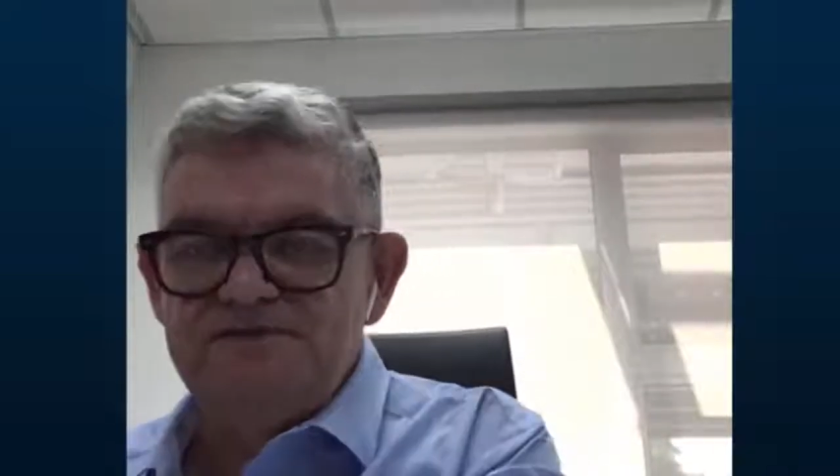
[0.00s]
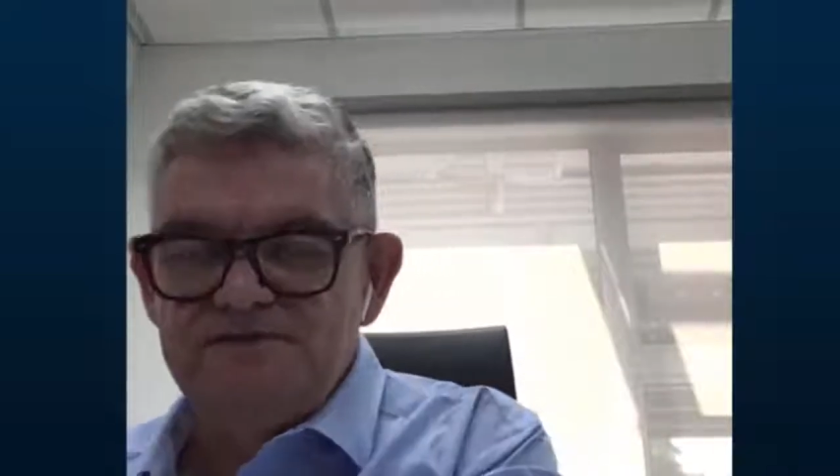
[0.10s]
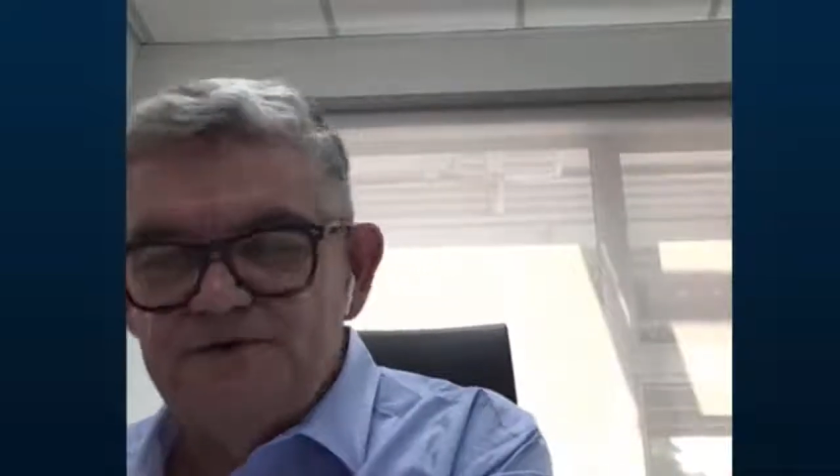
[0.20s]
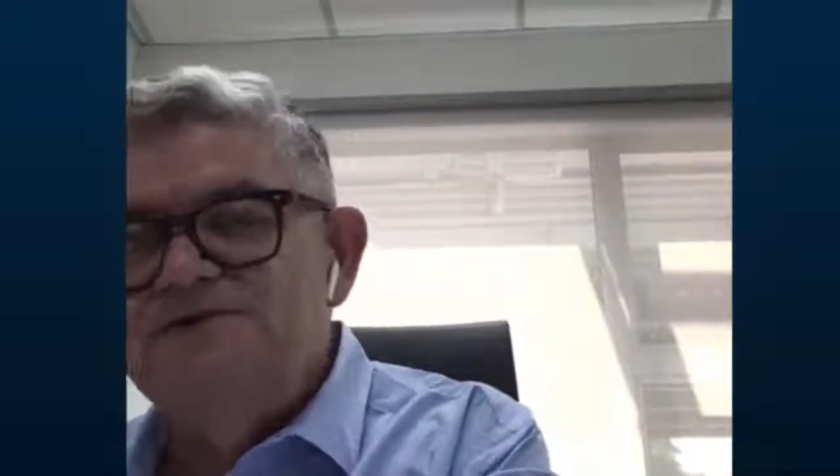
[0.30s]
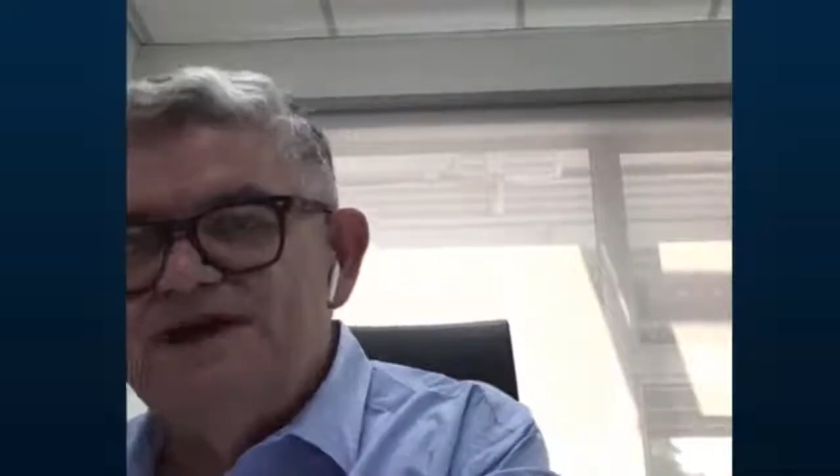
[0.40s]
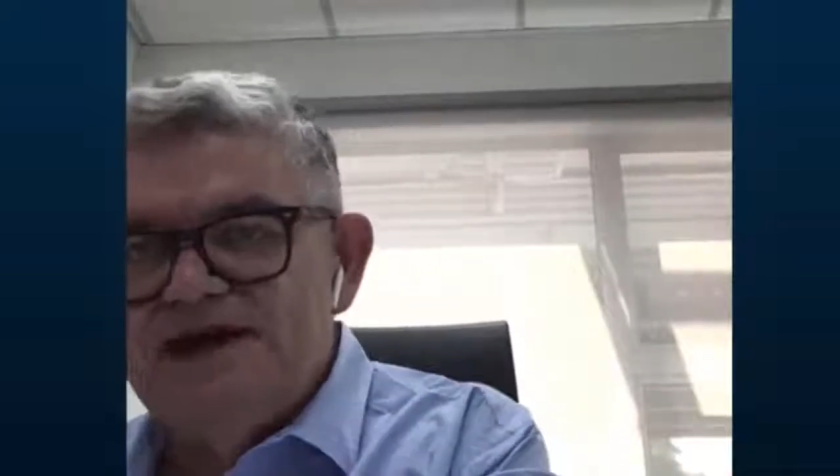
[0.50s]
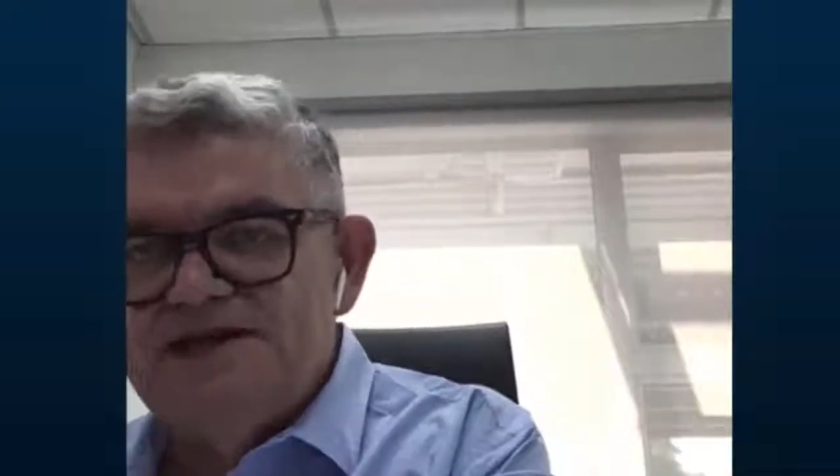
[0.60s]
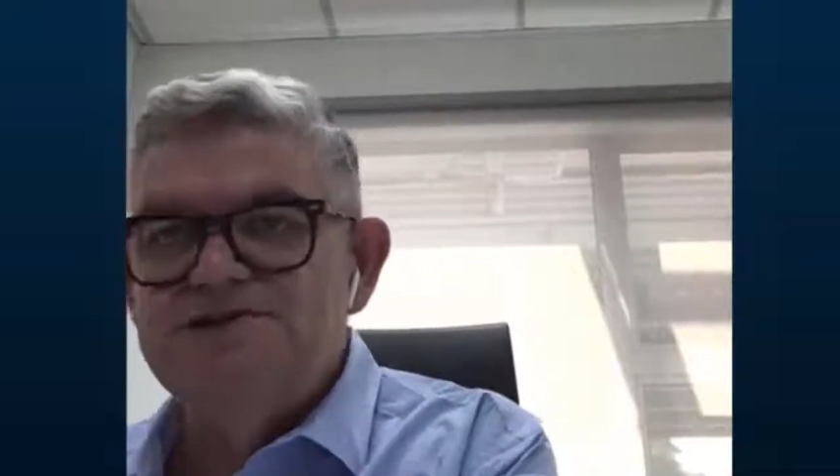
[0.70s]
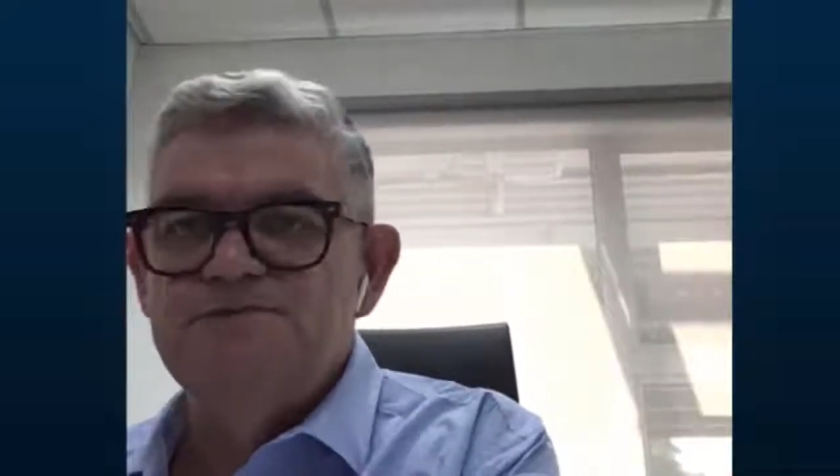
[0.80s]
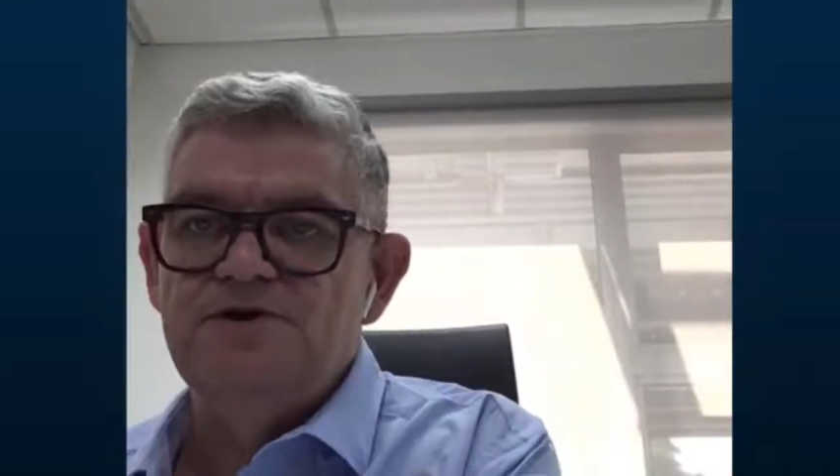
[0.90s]
before you
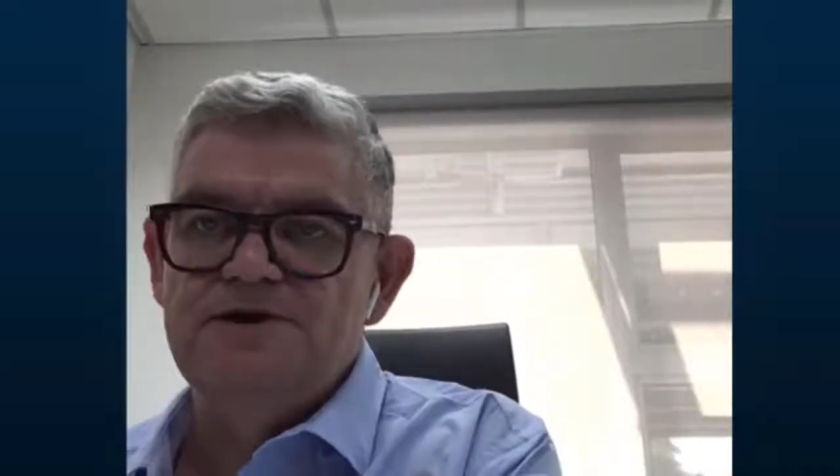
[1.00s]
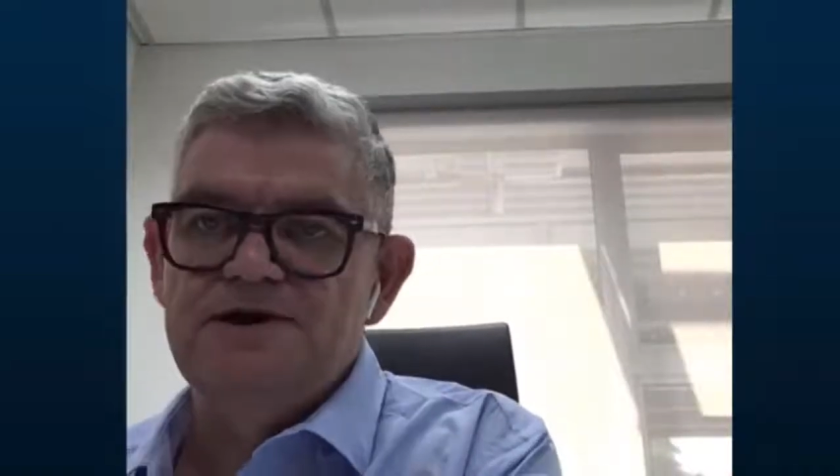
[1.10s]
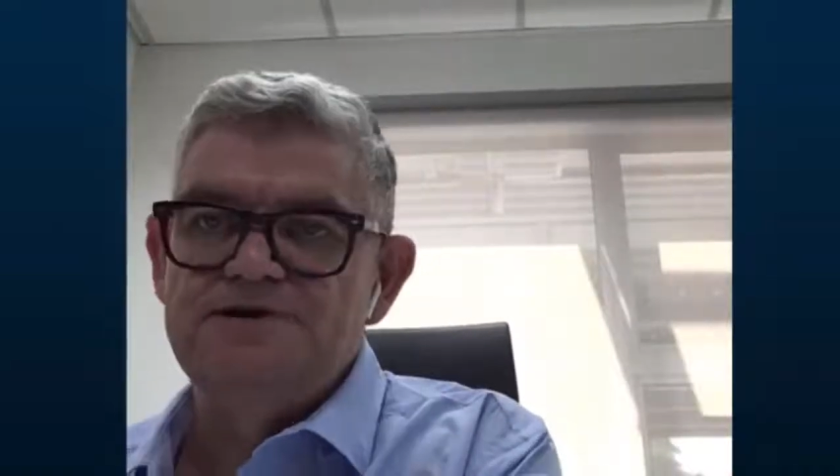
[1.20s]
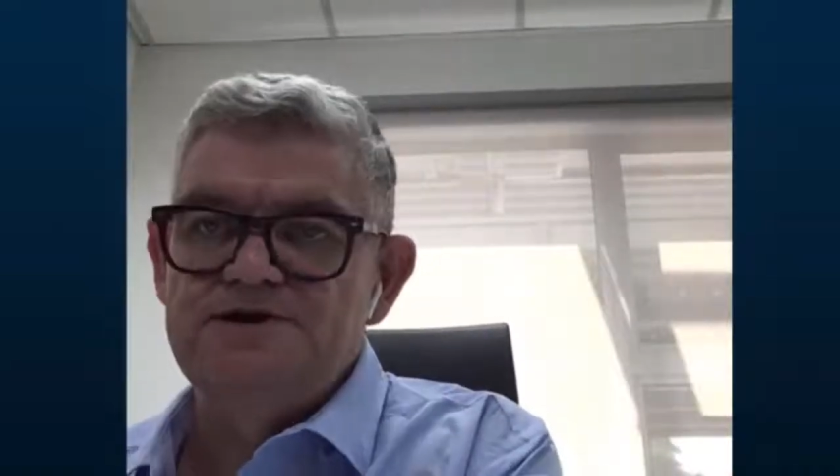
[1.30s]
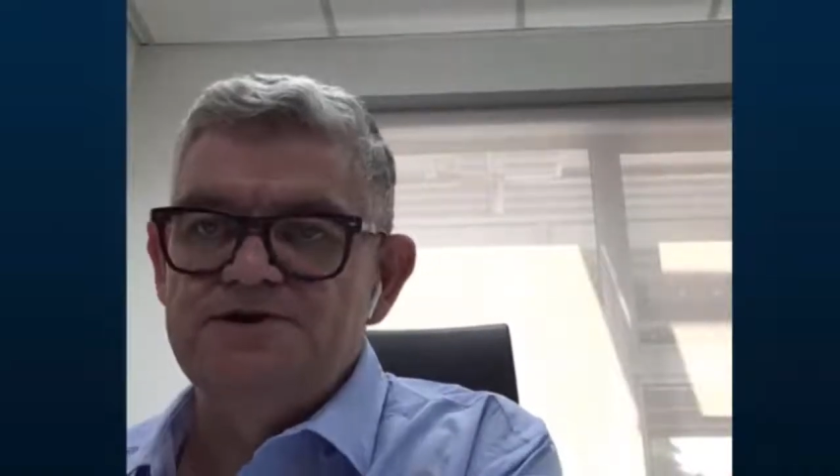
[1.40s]
get to the product